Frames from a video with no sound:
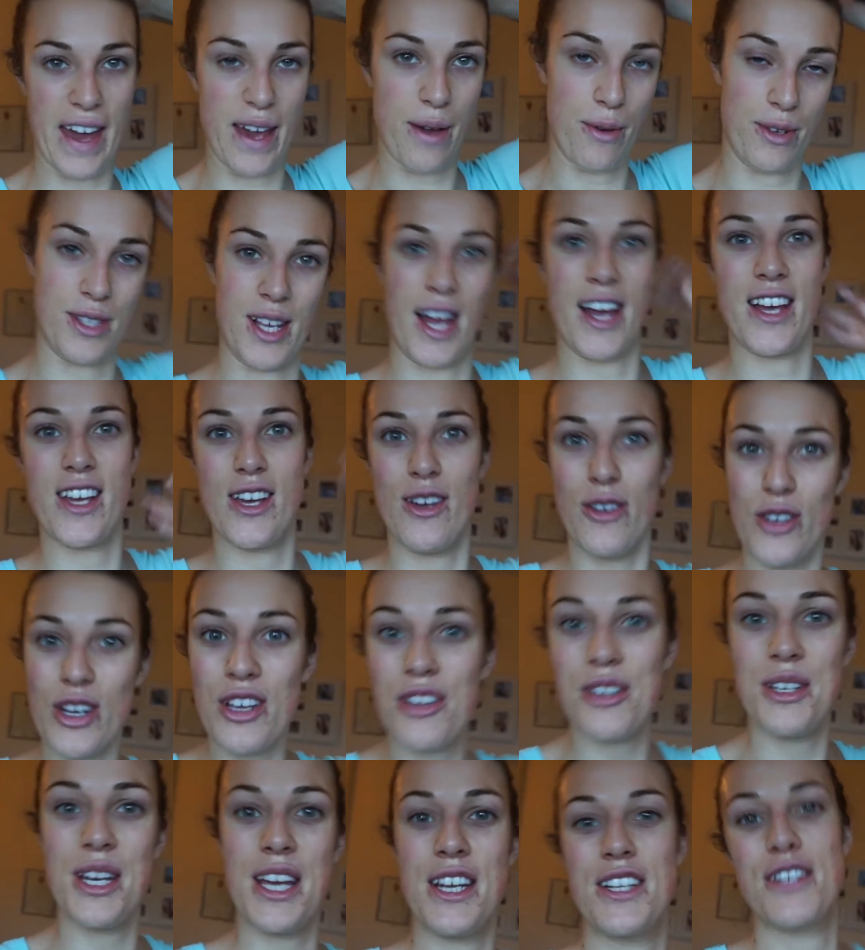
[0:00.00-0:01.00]
He was like, you
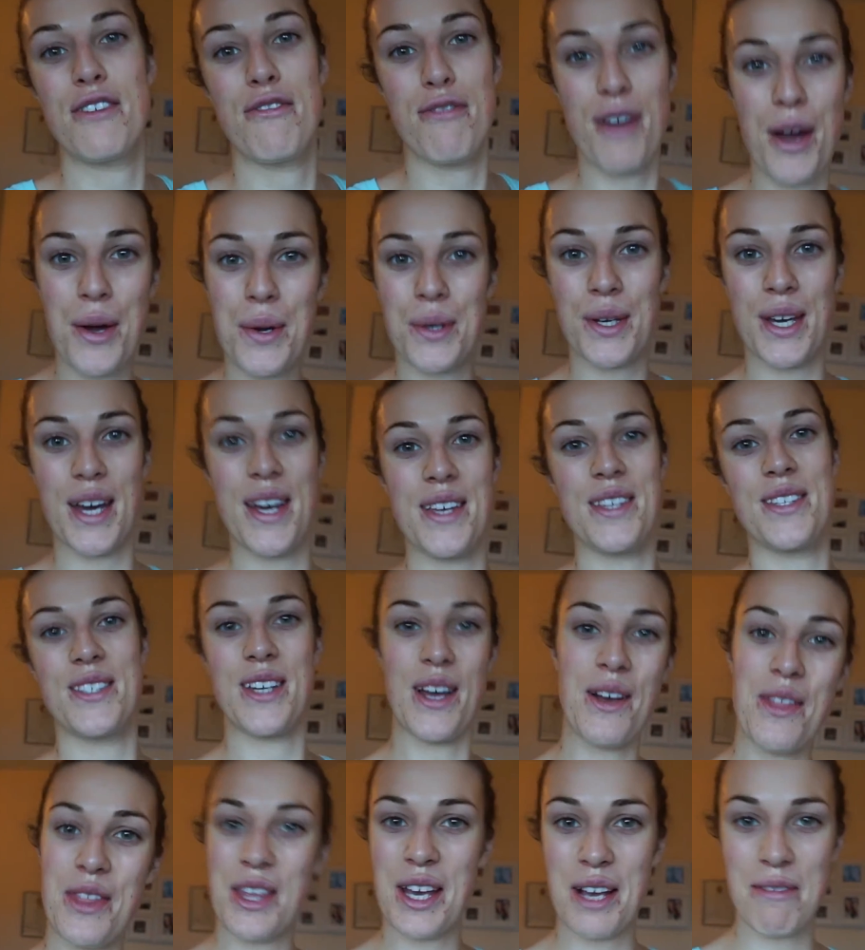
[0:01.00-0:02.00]
just need to focus,
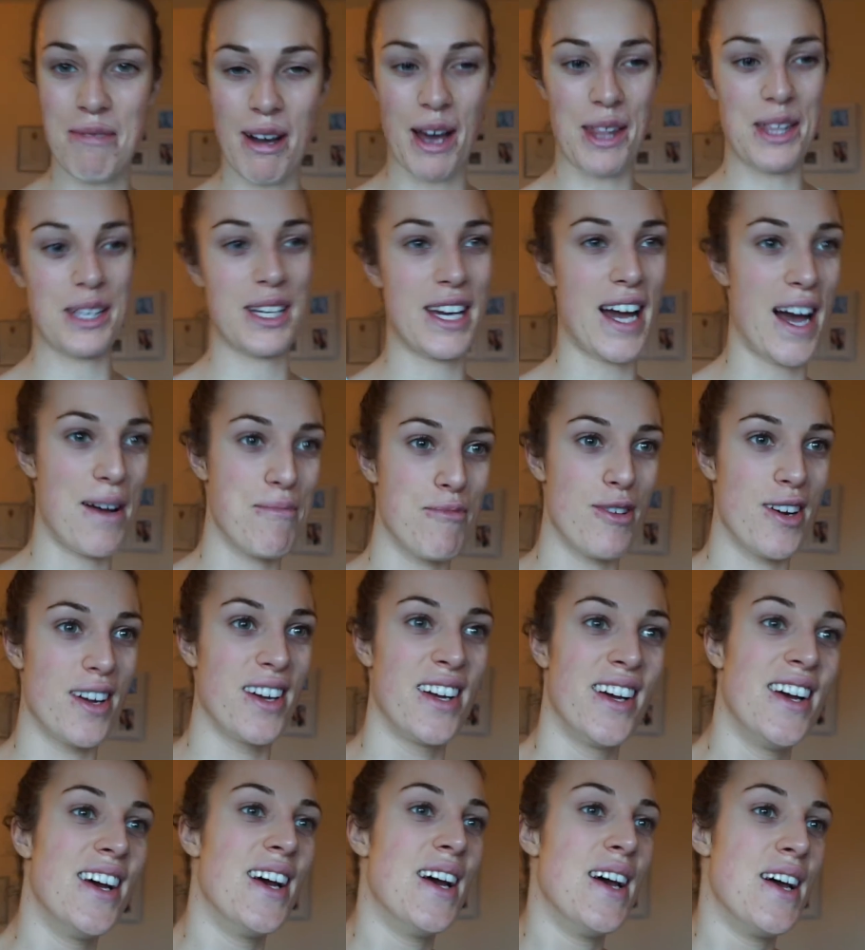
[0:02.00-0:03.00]
don't think about the
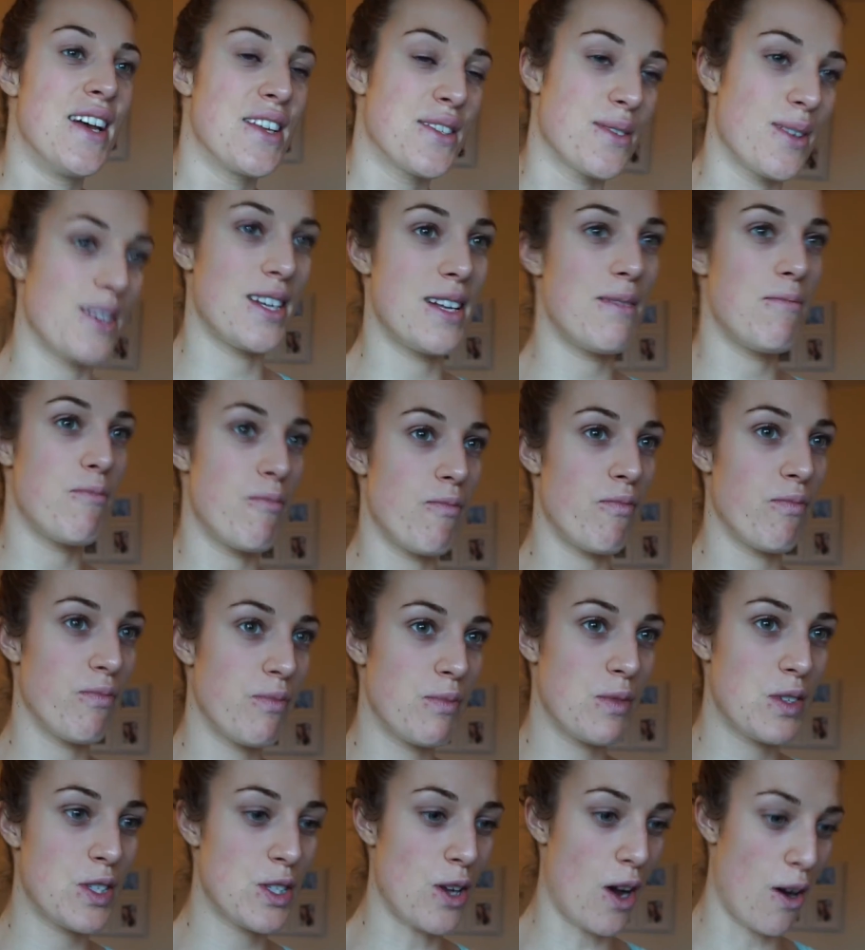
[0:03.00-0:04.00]
camera. So I didn't
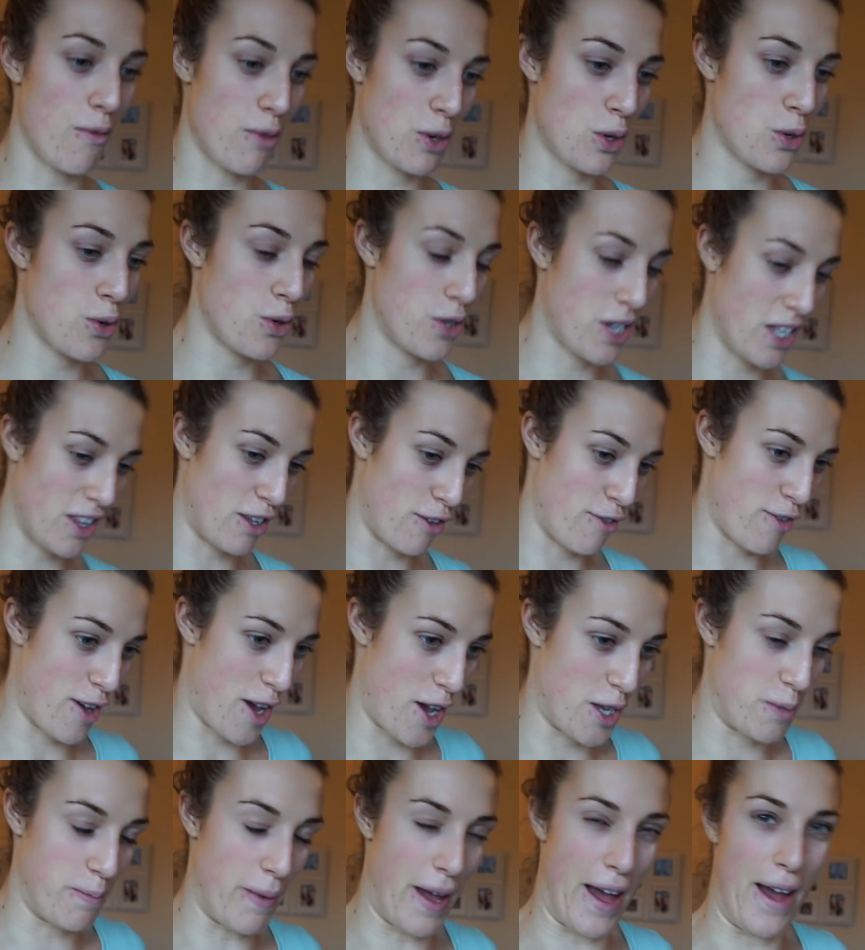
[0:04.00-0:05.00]
start recording the
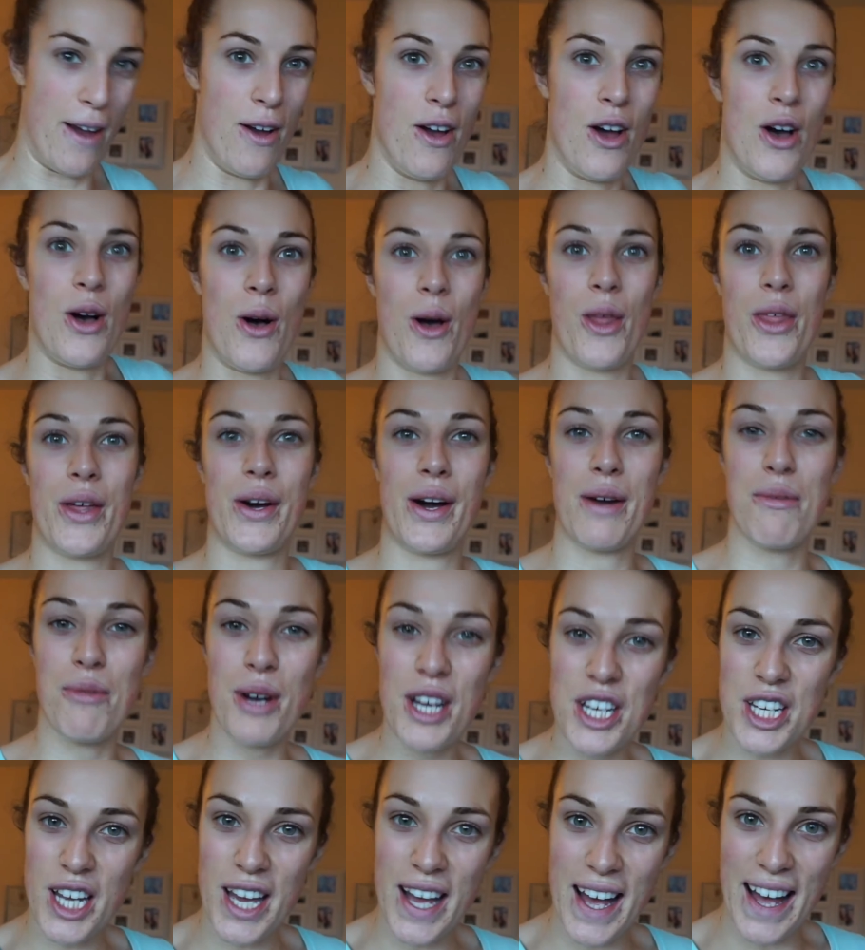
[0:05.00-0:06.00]
first bit, although I
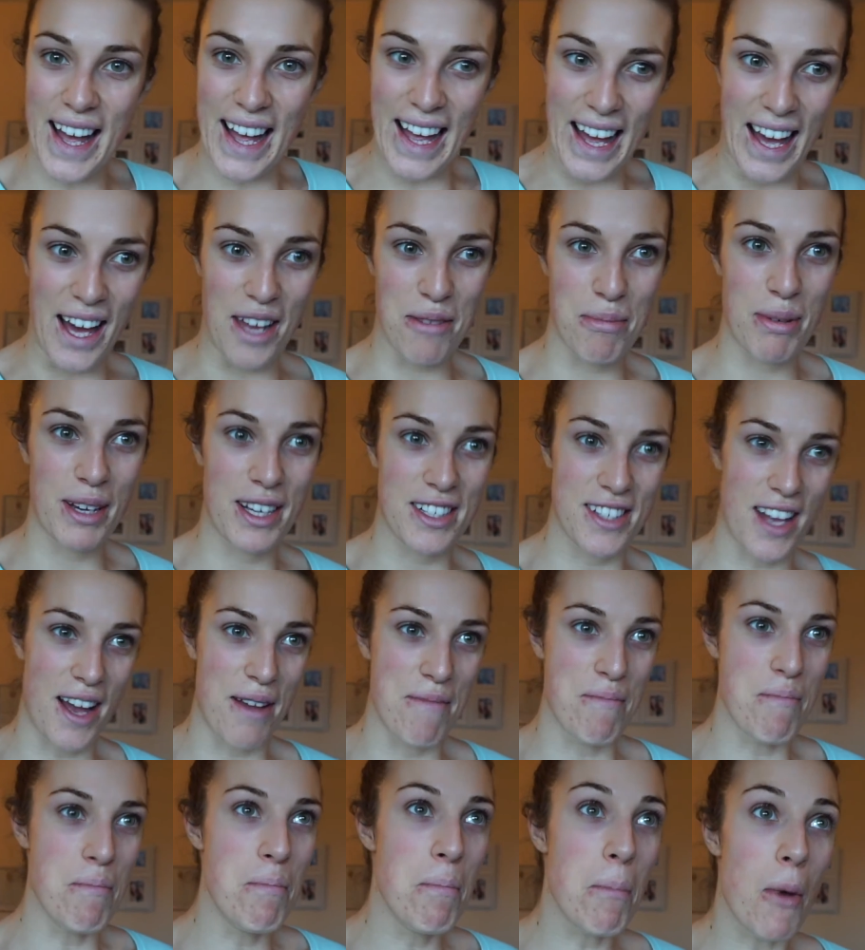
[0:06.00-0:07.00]
wish I had because
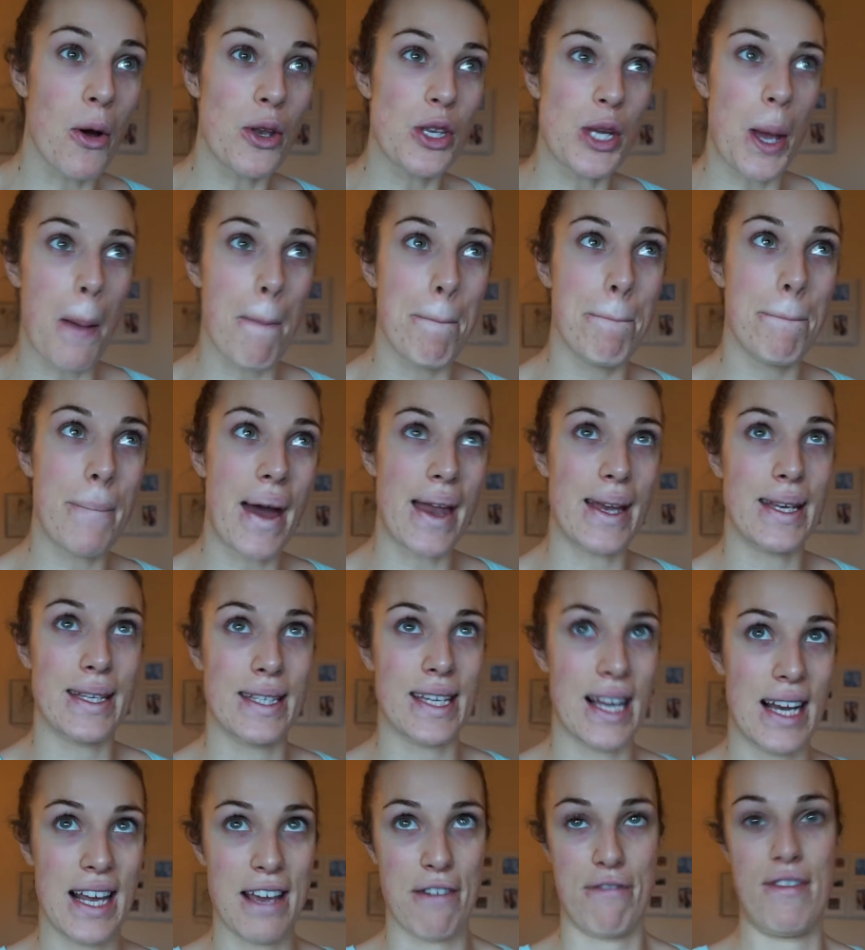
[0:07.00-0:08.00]
I
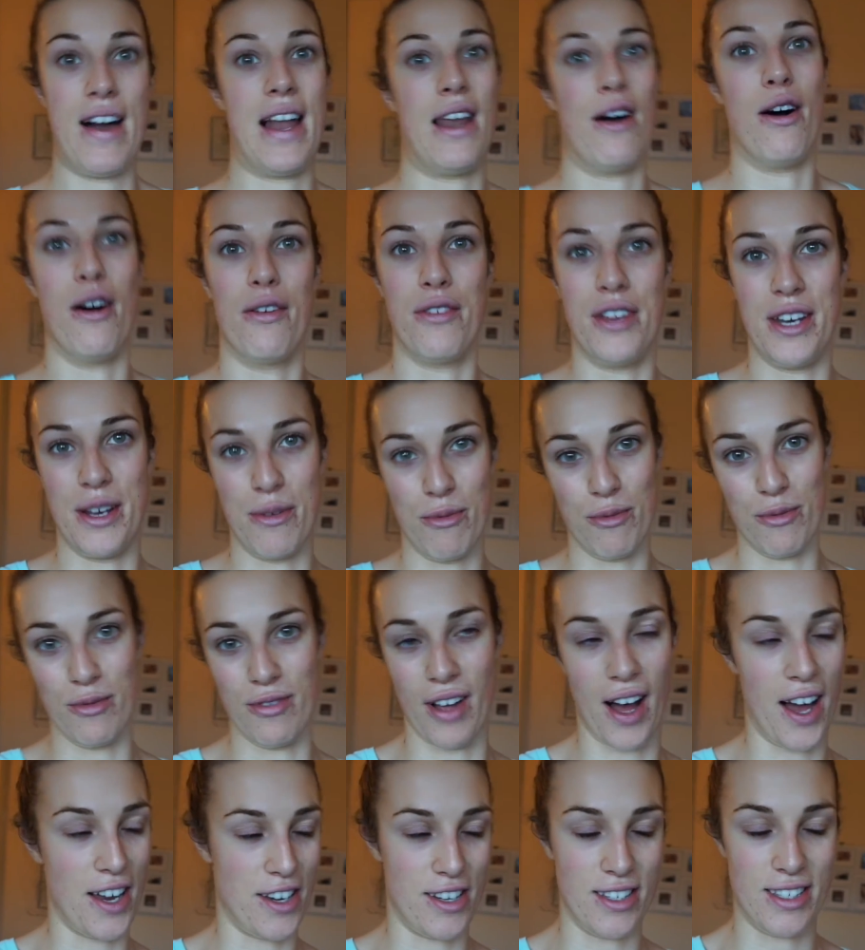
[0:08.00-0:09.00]
monumentally fell off and
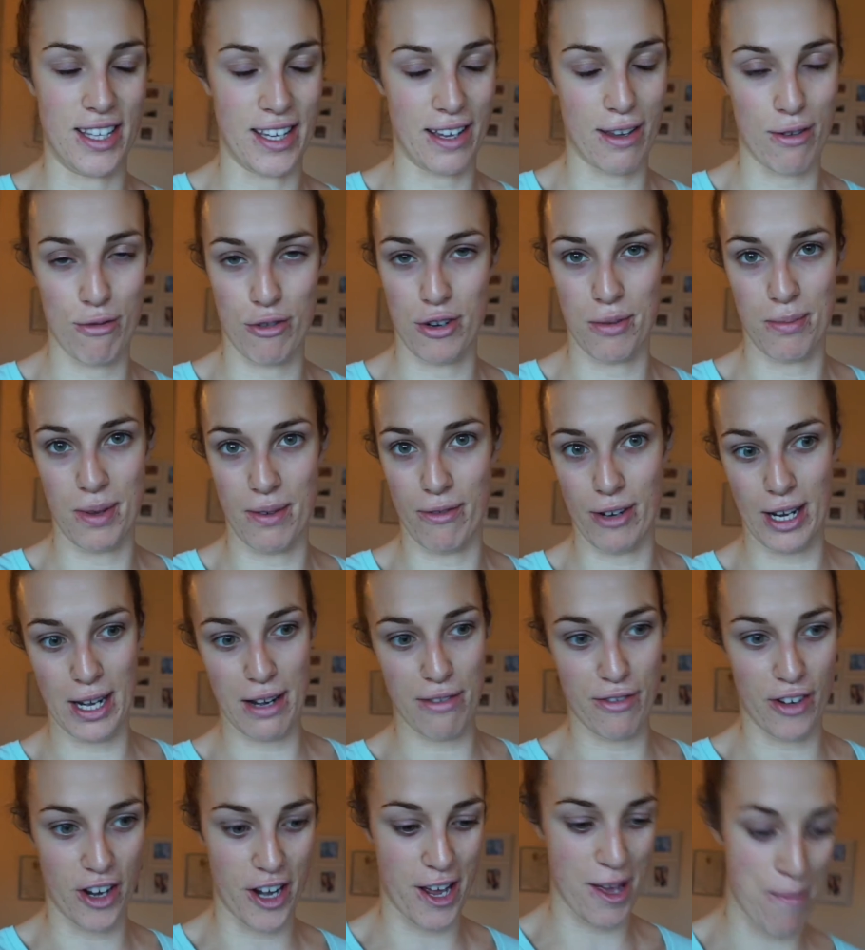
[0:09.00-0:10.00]
I just think it would have been
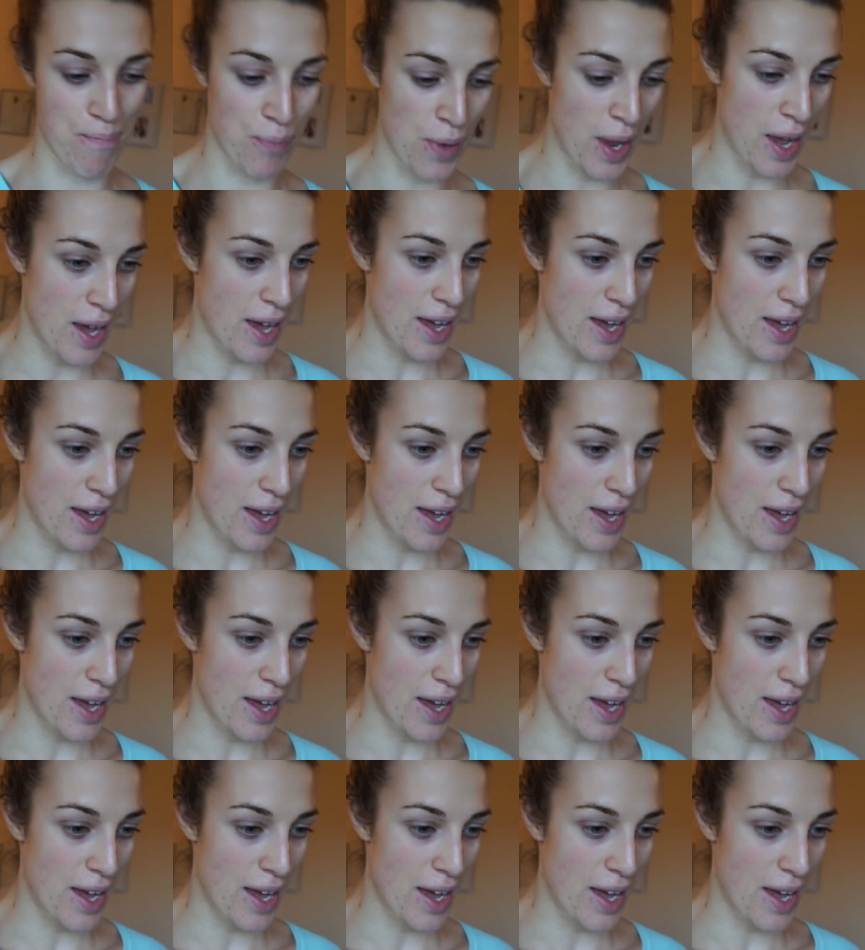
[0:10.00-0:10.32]
really funny.